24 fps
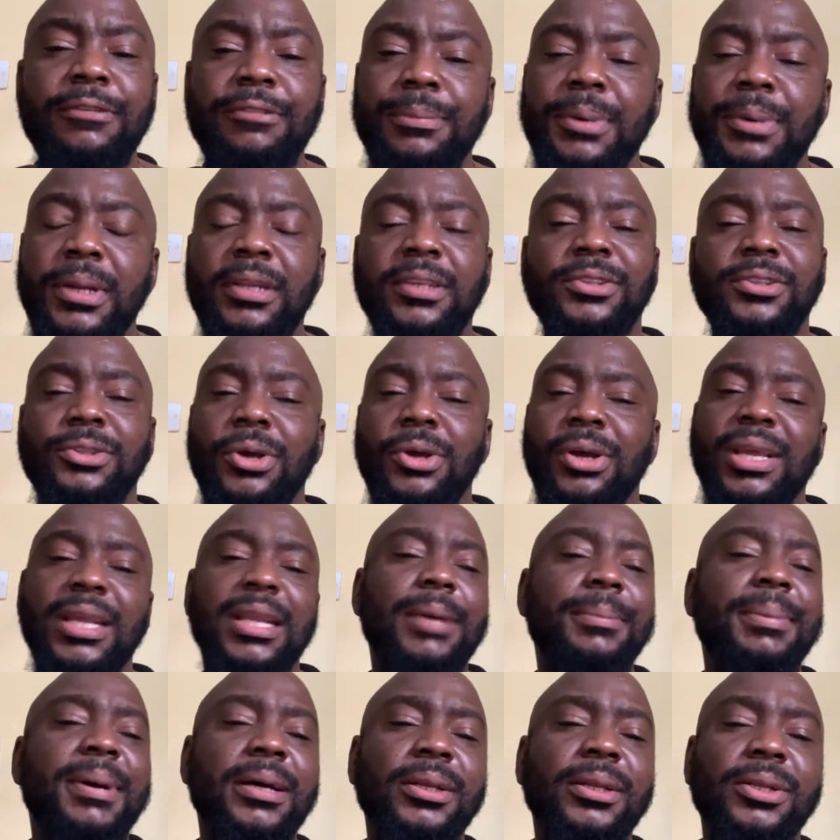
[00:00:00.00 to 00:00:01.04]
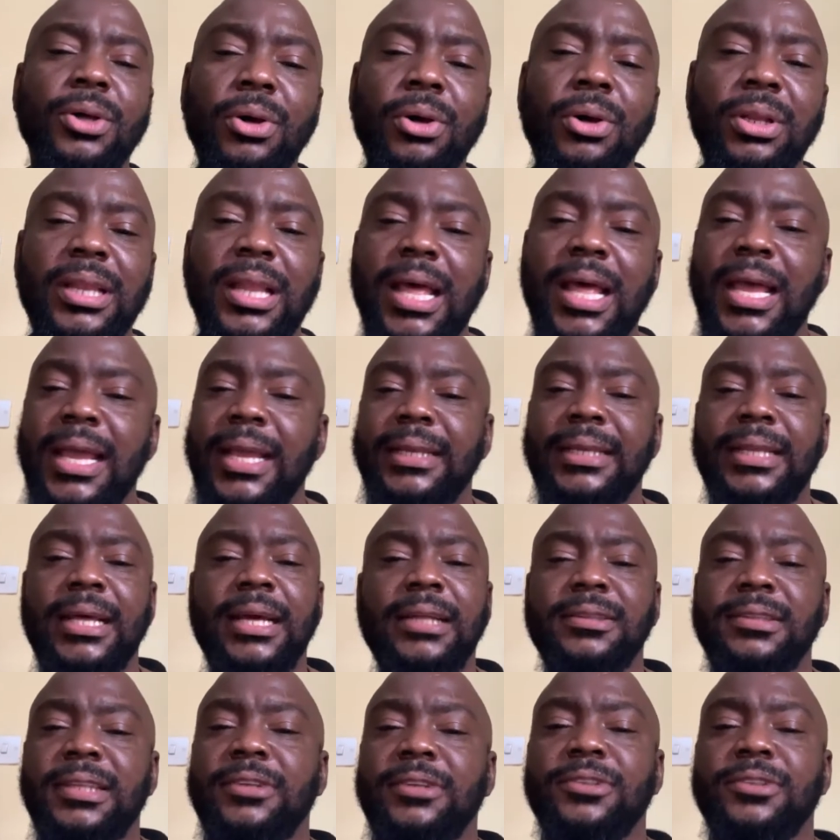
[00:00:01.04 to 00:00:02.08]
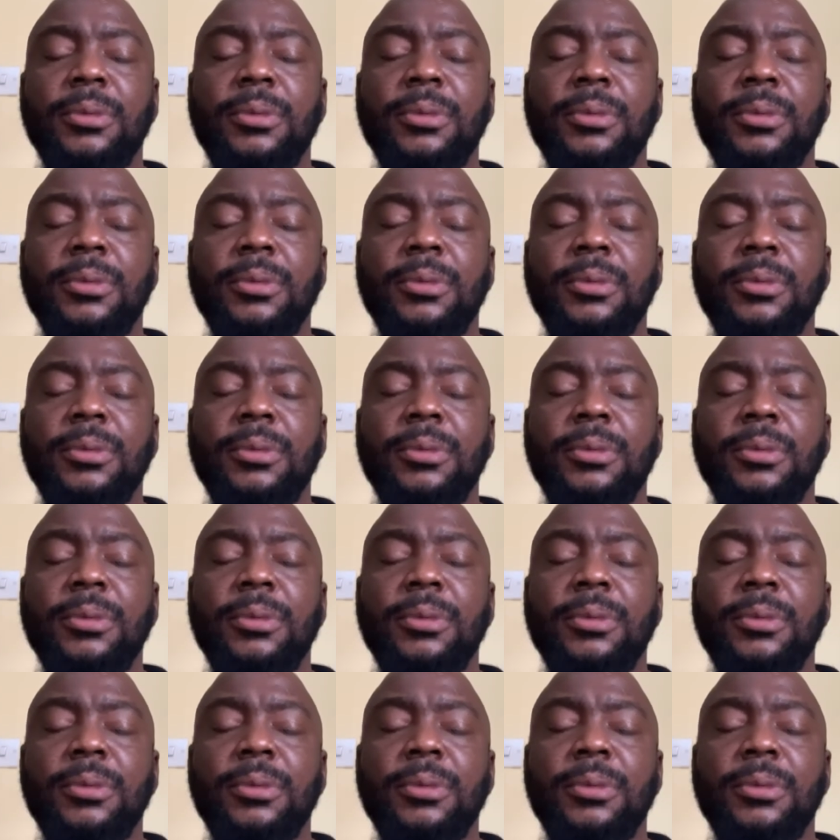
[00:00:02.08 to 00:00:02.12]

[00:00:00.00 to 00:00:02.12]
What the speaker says: I know everybody's talking about online,